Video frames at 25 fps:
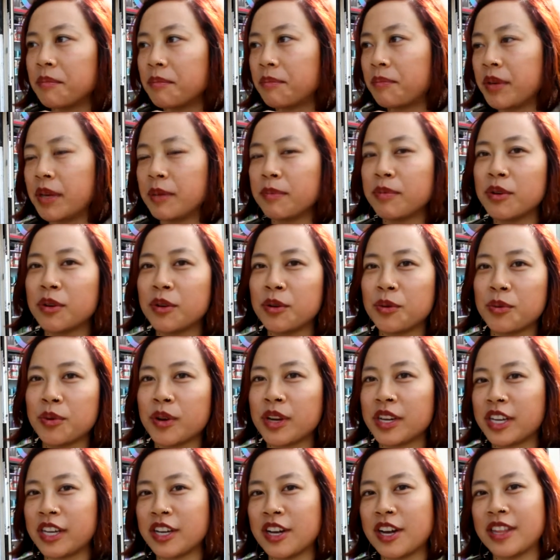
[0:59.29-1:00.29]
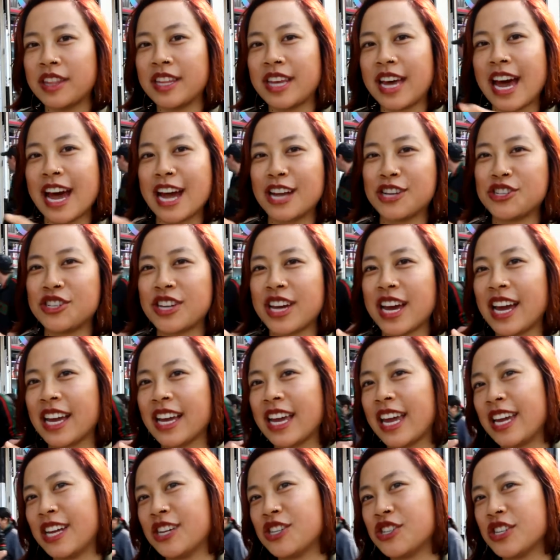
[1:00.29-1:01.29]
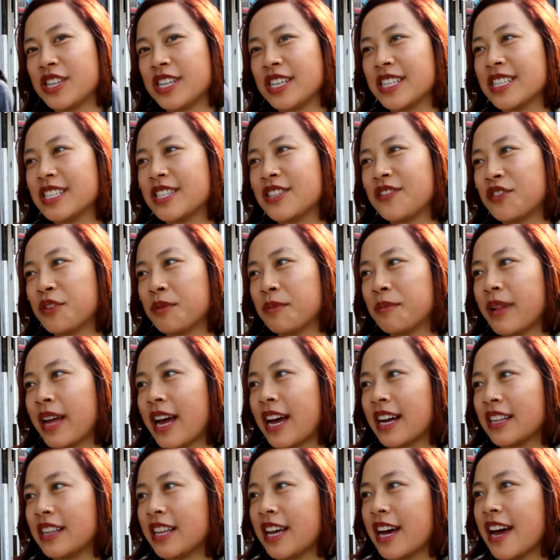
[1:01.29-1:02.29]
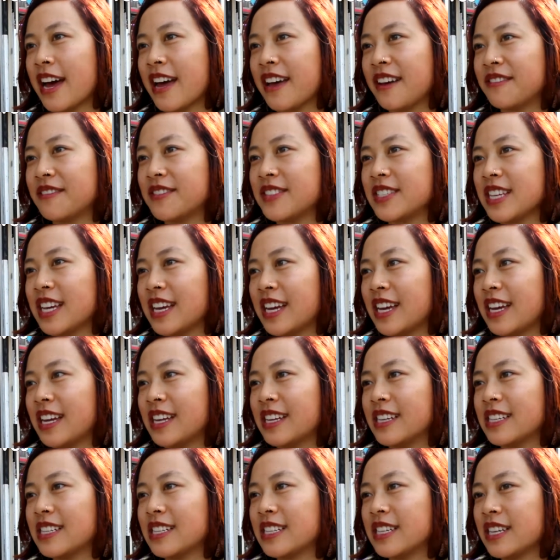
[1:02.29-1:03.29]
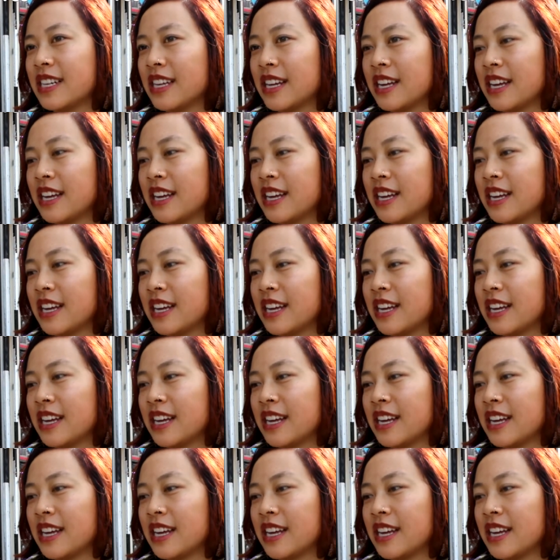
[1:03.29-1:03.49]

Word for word: people working on the hashtag Asians for Black Lives and. Mm.